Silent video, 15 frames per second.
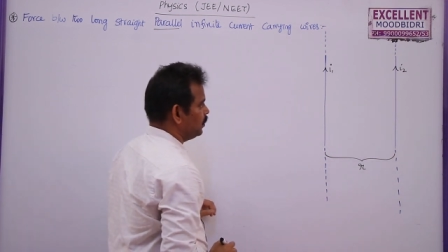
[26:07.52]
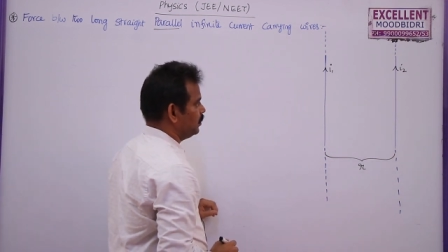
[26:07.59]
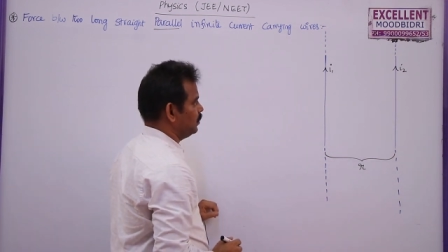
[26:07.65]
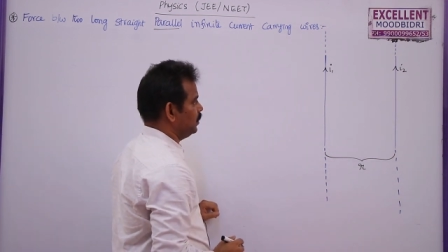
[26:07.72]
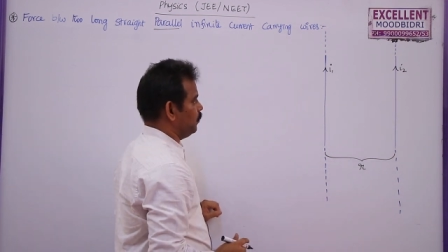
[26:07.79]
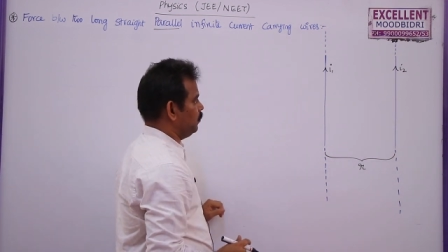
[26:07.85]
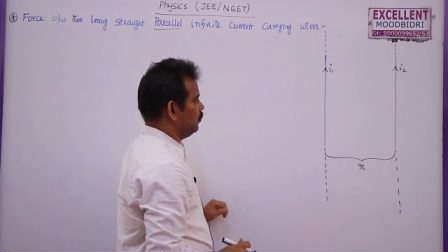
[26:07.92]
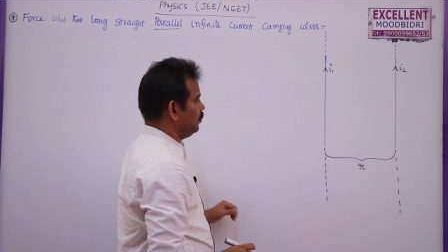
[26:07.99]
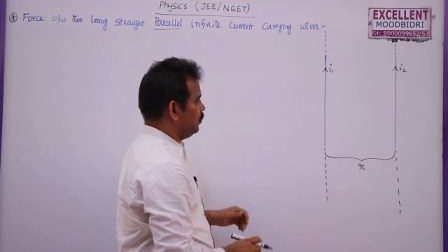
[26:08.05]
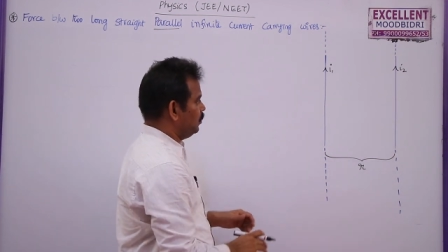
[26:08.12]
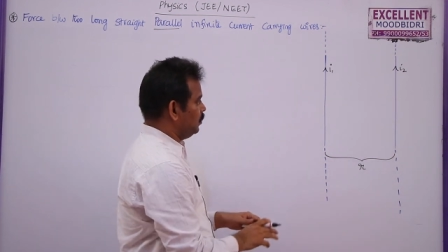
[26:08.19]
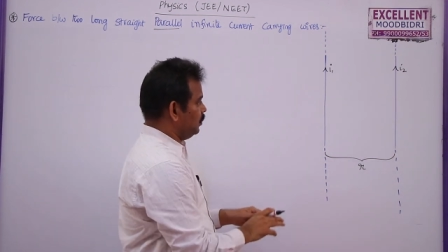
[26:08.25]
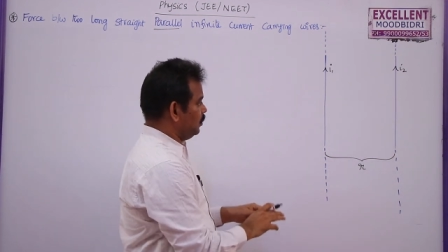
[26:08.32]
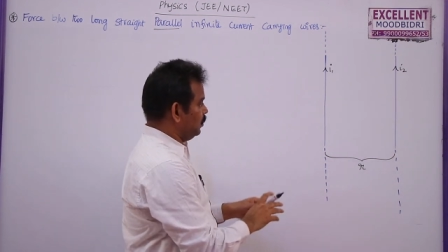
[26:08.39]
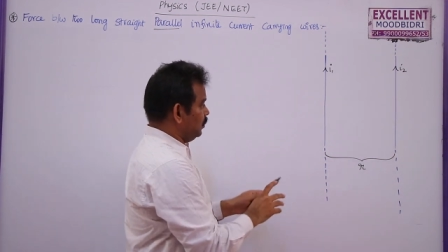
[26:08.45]
Now,
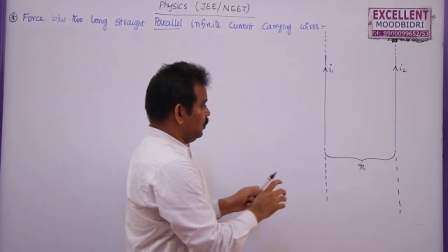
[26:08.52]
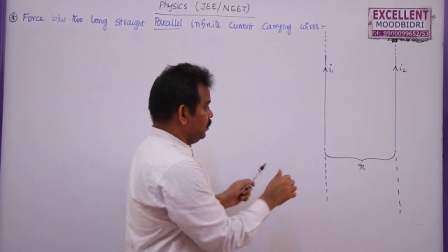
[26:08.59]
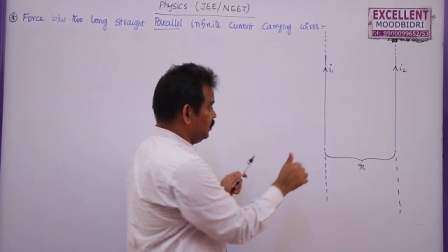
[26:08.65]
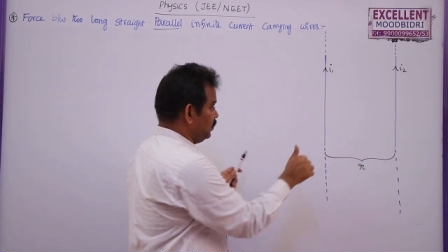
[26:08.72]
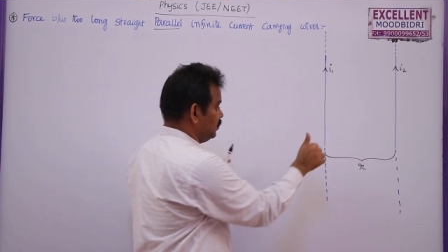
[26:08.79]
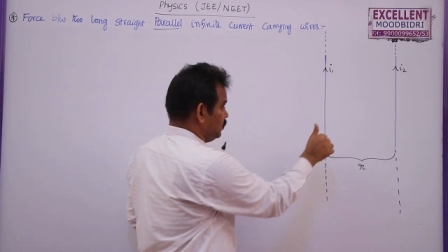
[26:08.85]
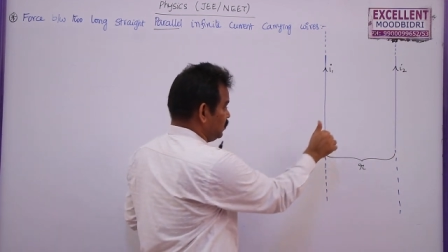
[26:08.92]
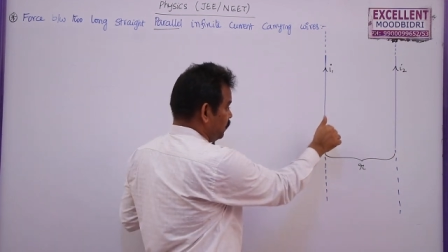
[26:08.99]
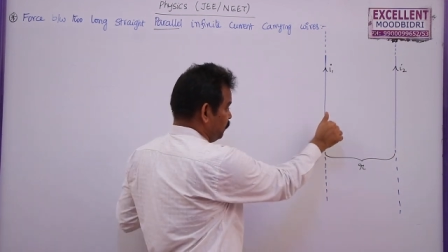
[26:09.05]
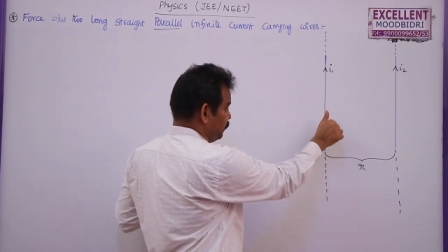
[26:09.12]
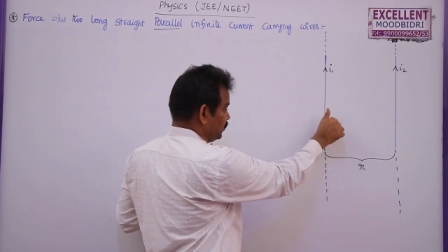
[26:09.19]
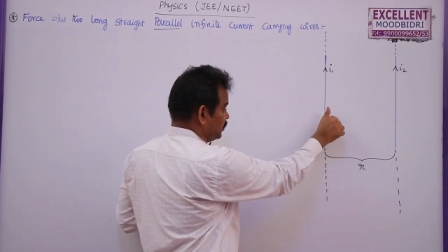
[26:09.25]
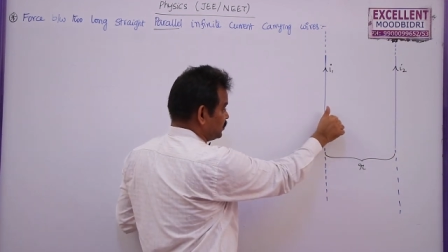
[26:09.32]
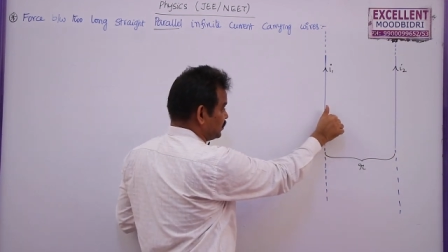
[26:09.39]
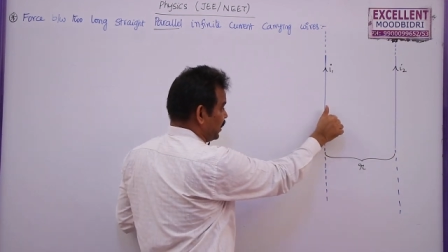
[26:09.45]
if
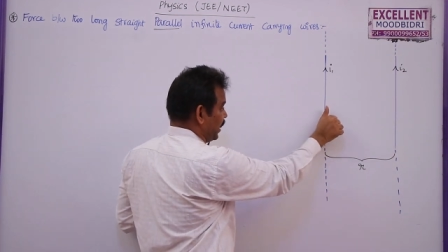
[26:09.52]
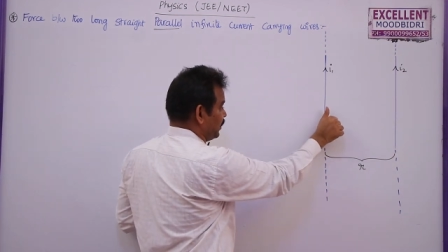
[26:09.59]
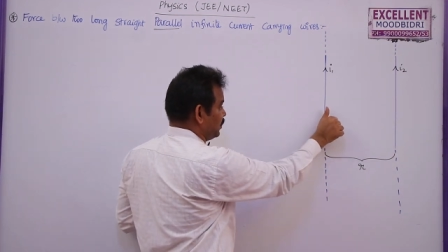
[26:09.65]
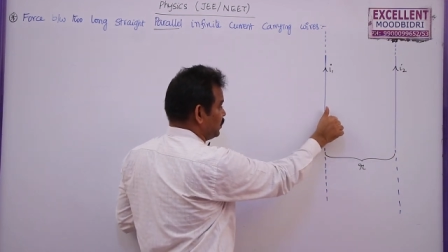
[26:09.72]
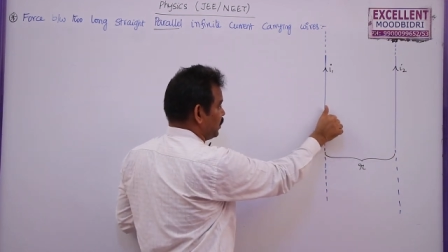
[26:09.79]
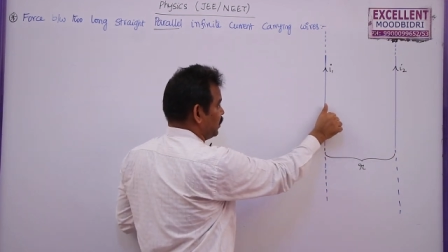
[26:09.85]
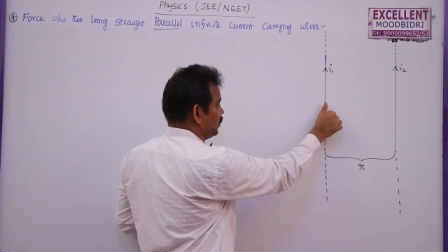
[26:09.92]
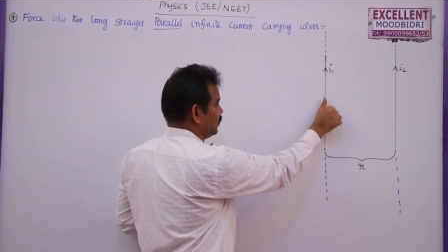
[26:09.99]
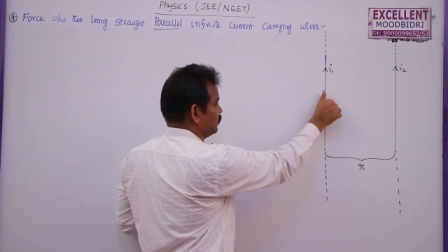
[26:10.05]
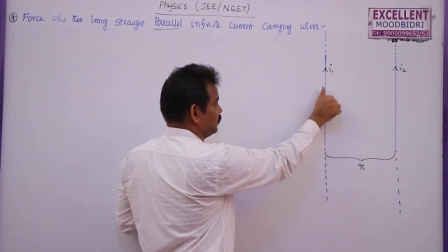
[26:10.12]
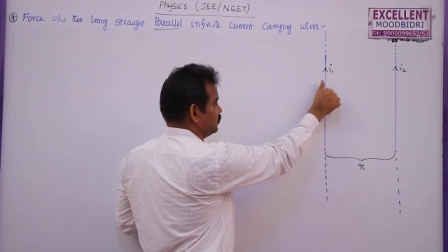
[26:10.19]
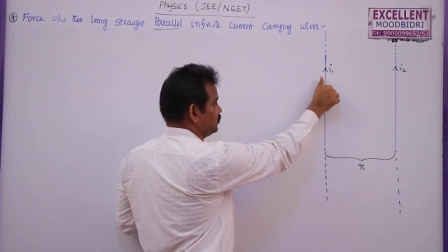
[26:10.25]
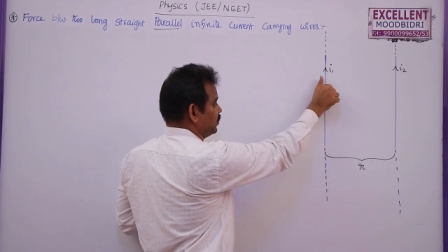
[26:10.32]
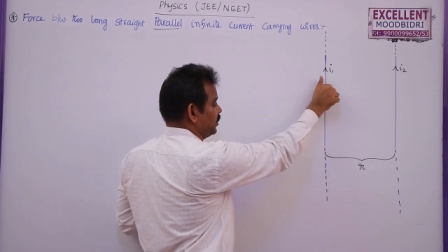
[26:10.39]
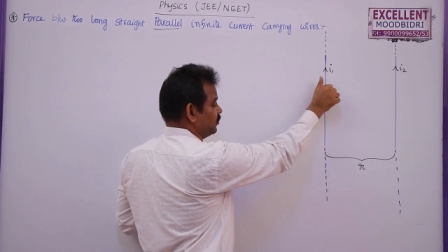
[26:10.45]
it is carrying current in
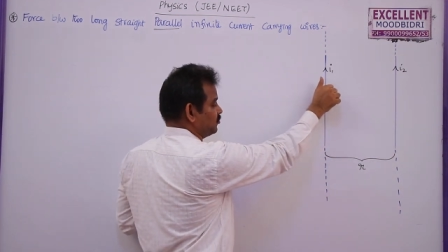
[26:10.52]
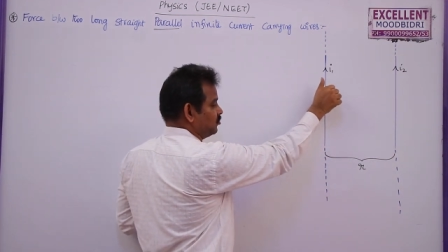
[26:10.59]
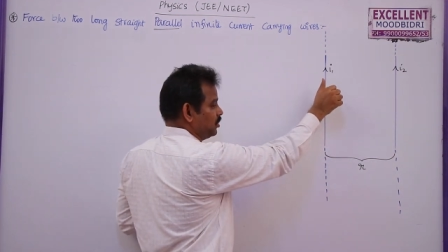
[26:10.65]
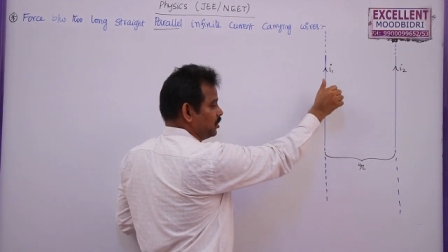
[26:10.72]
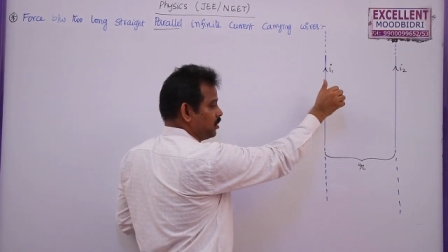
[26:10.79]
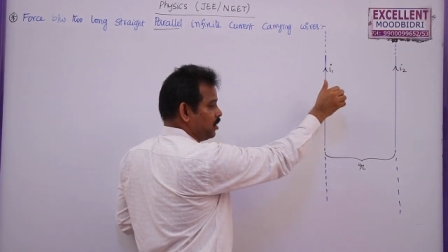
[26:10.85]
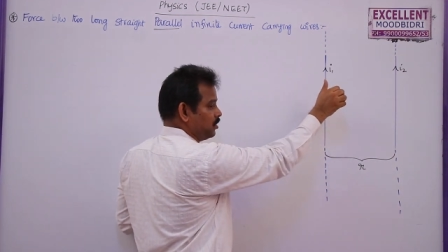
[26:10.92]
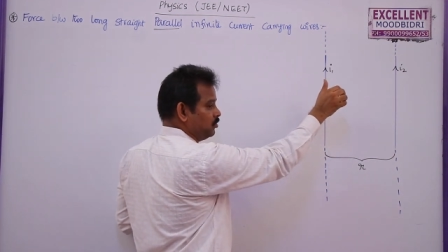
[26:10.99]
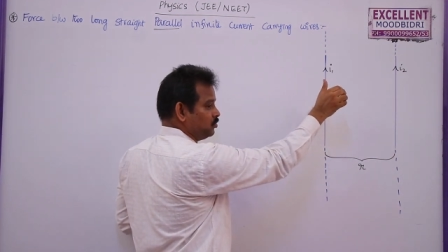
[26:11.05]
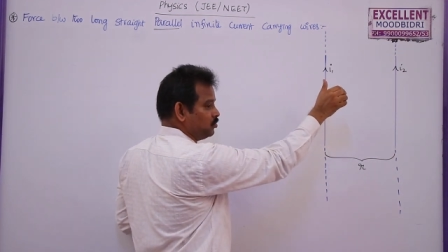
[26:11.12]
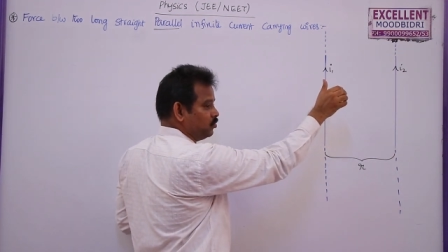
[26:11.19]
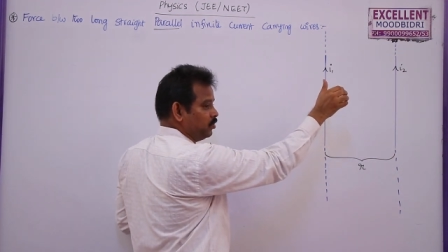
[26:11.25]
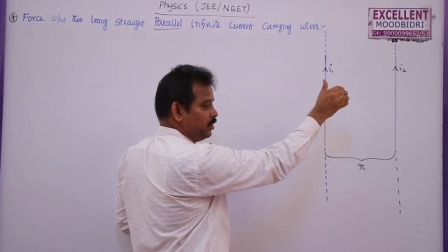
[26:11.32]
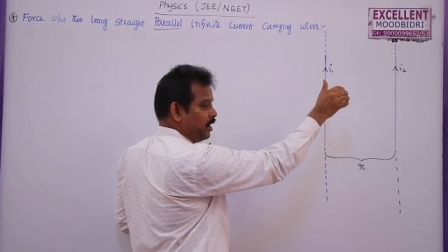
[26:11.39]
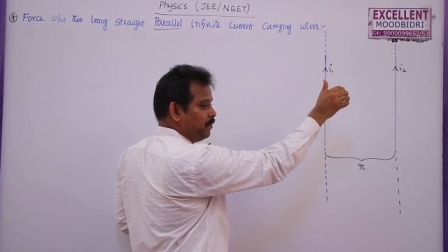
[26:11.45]
this direction according
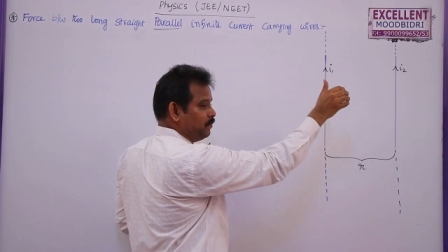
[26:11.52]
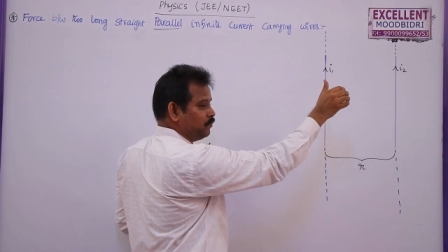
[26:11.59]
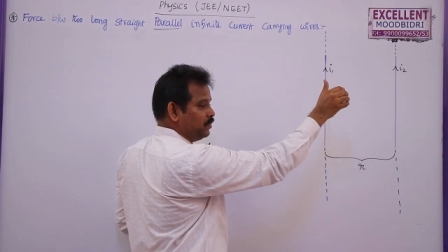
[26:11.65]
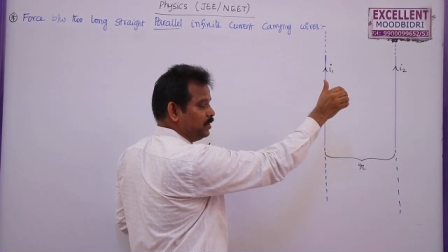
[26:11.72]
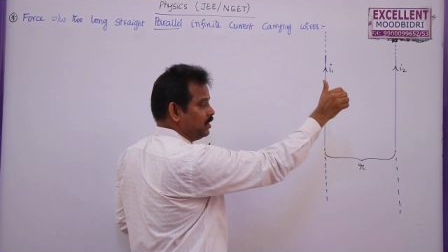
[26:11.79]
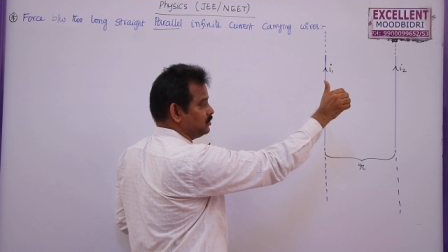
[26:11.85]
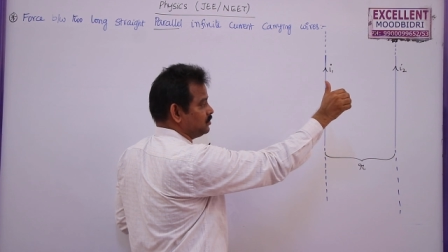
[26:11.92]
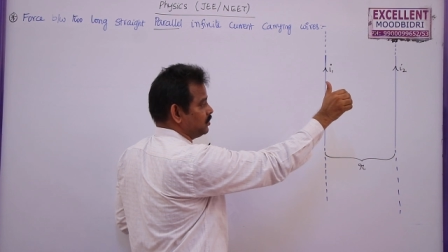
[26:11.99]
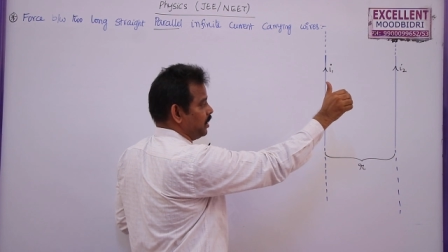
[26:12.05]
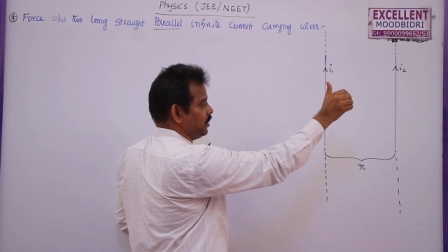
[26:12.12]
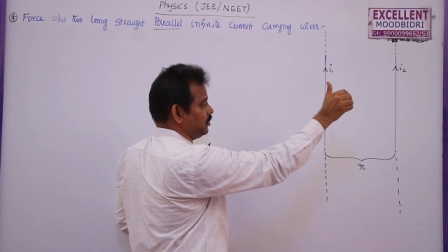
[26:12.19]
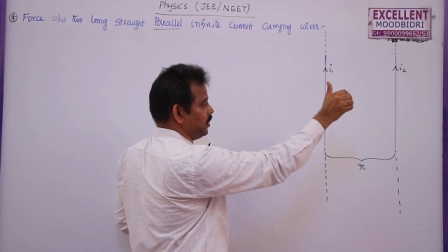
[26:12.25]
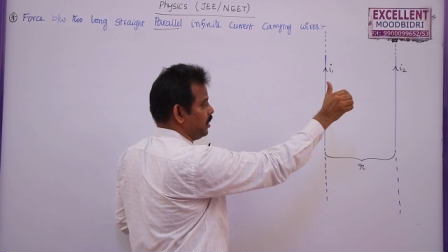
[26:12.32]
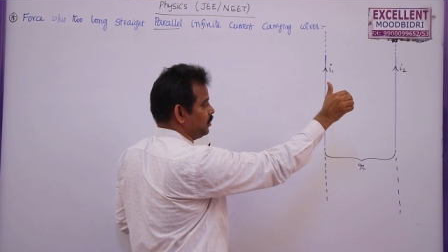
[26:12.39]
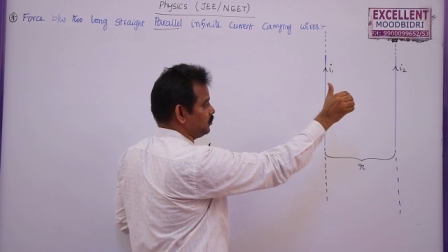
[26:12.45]
to Ampere's
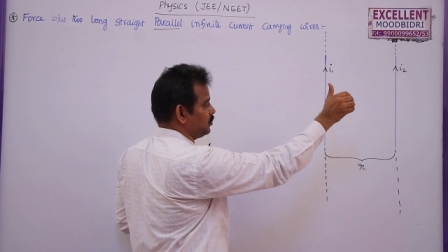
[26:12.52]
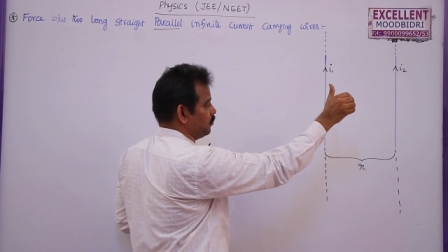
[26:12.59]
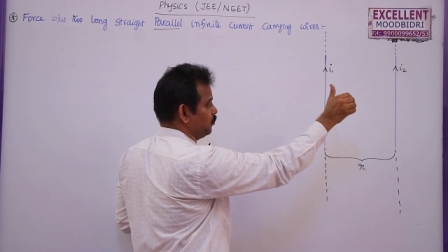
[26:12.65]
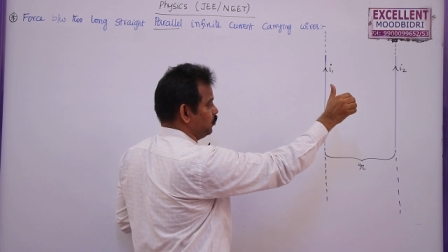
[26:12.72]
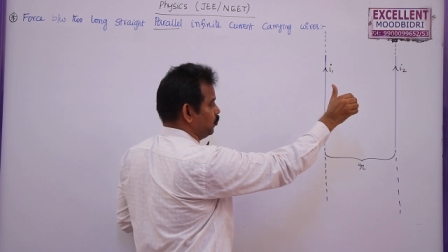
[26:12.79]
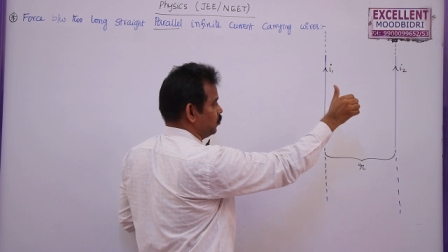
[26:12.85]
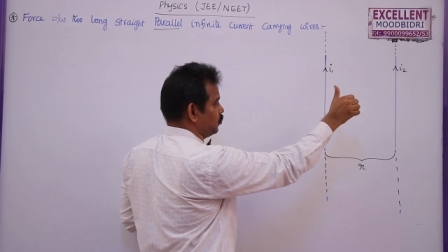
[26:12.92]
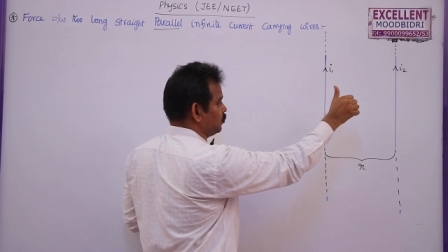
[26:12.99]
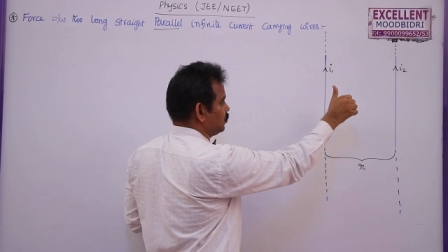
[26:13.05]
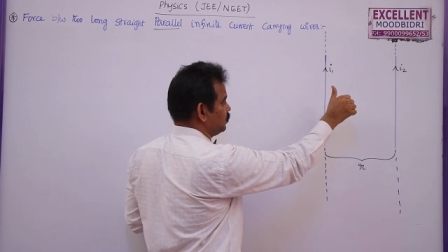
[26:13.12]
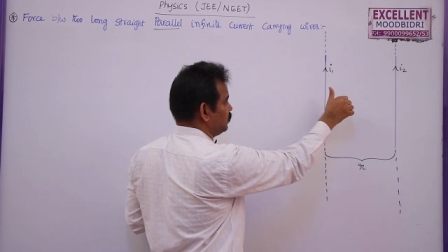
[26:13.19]
right hand thumb rule,